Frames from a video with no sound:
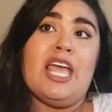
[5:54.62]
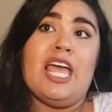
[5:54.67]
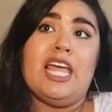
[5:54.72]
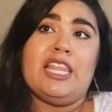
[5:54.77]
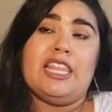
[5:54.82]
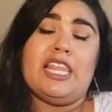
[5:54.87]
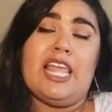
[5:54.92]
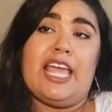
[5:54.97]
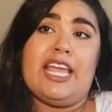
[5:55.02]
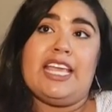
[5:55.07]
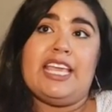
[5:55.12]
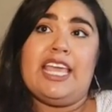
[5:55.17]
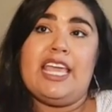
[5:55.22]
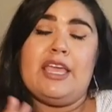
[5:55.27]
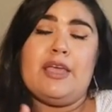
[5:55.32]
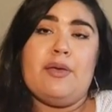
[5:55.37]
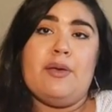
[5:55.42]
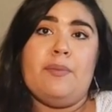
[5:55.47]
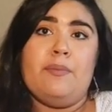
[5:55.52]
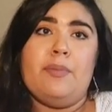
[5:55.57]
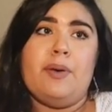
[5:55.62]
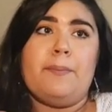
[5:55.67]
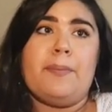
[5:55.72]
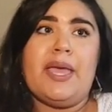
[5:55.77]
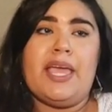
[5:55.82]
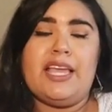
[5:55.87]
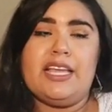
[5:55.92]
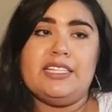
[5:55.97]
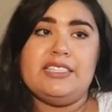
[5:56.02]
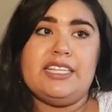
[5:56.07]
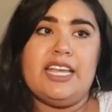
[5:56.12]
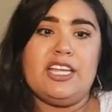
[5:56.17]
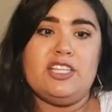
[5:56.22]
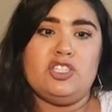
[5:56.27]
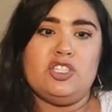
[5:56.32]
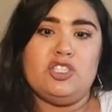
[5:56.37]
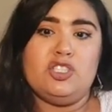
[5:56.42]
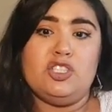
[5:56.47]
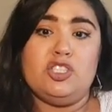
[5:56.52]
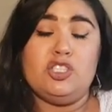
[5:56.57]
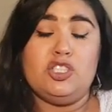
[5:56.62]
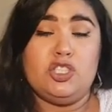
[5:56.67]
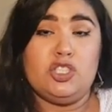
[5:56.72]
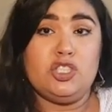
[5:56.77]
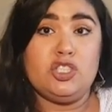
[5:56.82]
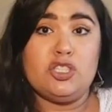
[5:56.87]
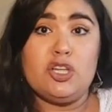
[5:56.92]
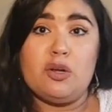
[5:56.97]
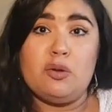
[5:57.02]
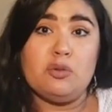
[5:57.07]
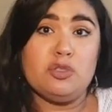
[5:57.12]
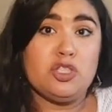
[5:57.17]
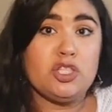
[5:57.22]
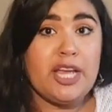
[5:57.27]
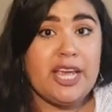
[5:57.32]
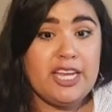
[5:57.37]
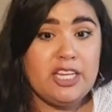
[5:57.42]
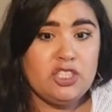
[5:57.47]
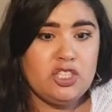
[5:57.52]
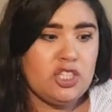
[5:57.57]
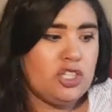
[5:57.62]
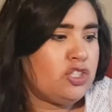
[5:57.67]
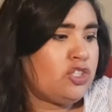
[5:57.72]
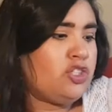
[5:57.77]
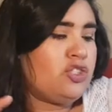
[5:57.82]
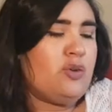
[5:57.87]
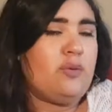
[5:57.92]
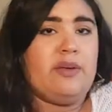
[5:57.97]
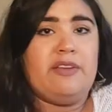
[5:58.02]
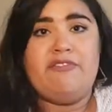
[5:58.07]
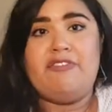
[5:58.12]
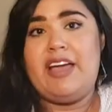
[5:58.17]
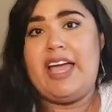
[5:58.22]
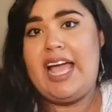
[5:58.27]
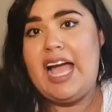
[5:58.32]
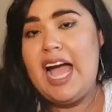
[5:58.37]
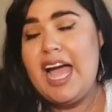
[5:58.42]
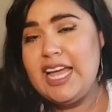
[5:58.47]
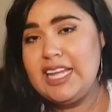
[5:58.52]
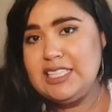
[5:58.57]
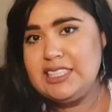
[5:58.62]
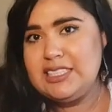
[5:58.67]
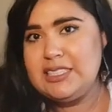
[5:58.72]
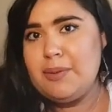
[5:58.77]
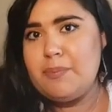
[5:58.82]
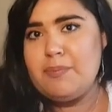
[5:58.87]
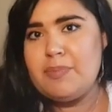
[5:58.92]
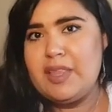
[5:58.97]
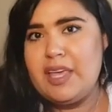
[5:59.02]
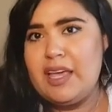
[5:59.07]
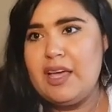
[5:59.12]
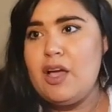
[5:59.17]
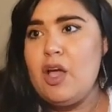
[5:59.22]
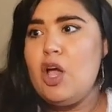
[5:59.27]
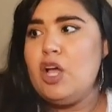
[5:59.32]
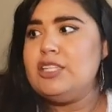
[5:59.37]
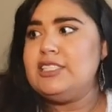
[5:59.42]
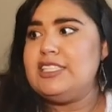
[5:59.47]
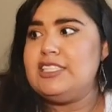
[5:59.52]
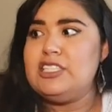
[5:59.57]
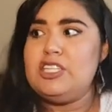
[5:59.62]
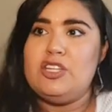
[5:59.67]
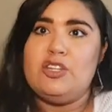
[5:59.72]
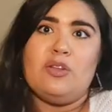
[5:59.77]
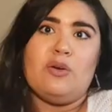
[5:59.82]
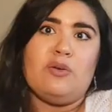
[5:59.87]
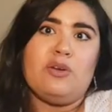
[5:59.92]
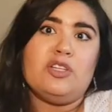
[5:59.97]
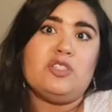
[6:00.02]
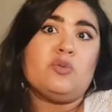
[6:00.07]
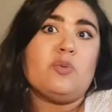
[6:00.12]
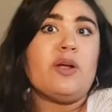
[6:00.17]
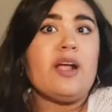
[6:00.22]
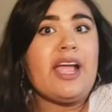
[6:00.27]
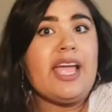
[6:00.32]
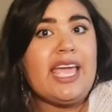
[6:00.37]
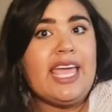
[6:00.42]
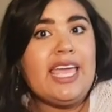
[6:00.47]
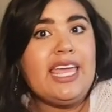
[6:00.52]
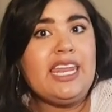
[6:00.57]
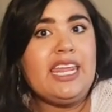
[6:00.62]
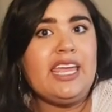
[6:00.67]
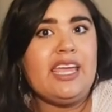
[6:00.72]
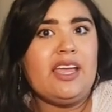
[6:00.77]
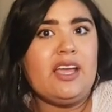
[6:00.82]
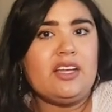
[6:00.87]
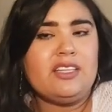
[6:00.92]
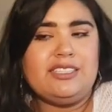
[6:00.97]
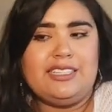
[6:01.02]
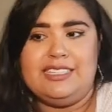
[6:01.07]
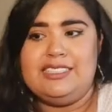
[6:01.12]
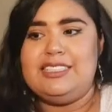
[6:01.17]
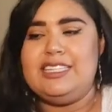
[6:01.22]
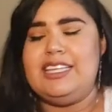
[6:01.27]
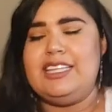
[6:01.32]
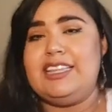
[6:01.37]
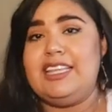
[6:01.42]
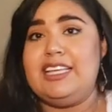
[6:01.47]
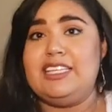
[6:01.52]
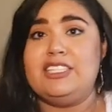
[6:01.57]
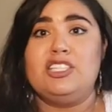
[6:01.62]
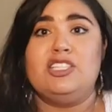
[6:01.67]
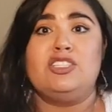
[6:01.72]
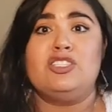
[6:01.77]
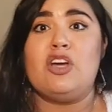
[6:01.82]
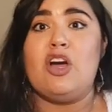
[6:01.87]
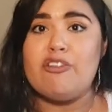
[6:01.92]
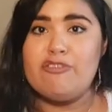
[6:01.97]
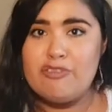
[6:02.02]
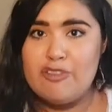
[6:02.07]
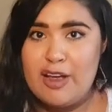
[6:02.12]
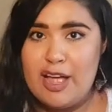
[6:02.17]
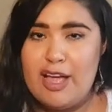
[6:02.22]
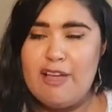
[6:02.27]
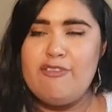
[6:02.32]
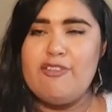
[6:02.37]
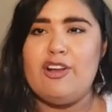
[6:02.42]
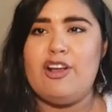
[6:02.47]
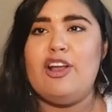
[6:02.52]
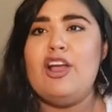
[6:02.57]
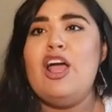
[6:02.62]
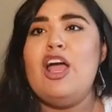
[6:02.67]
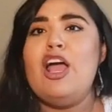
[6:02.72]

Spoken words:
like him paying attention to subtle changes. So if I hide something, does he notice where I hid it? Does he think it's gone forever?